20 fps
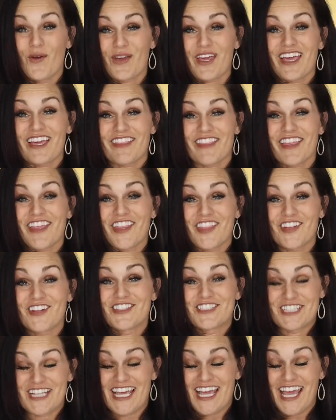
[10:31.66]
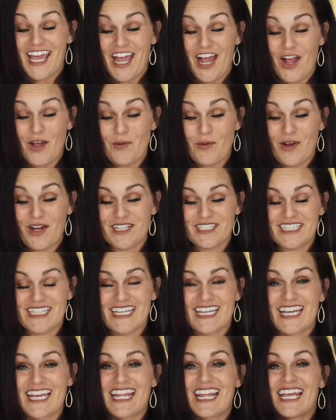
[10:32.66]
Okay, the other day I walked in
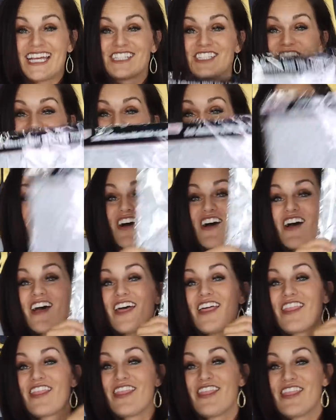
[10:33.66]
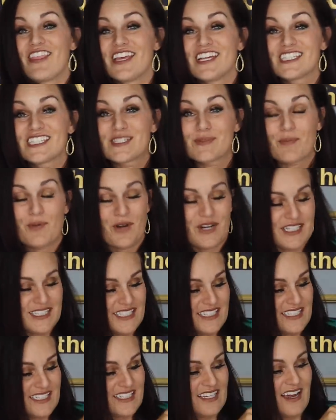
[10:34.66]
and saw this
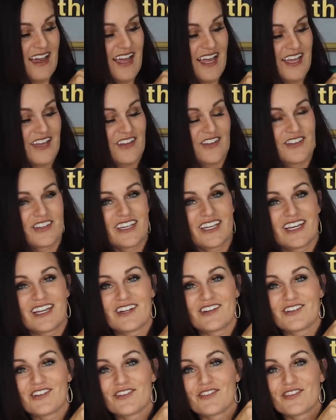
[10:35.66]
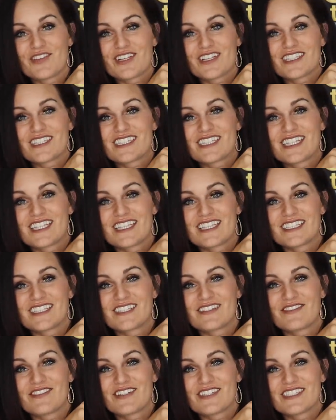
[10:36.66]
pressed tile. Okay, I don't know if you can see the
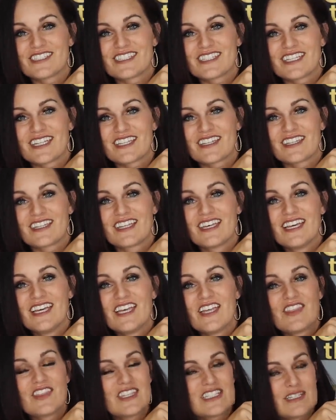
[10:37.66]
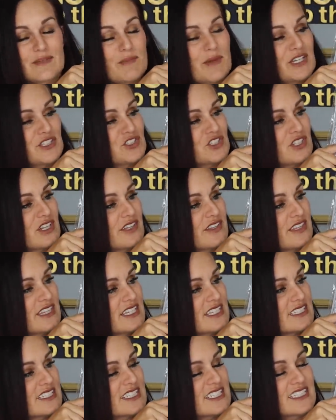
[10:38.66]
difference. Like the dimension on
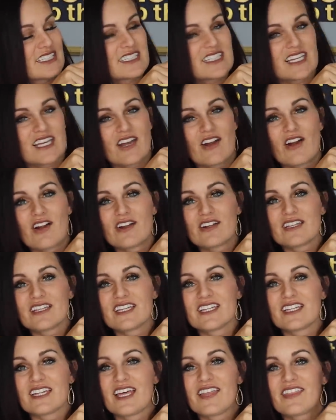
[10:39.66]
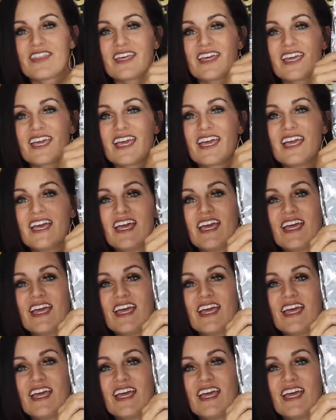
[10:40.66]
this is like hardly nothing.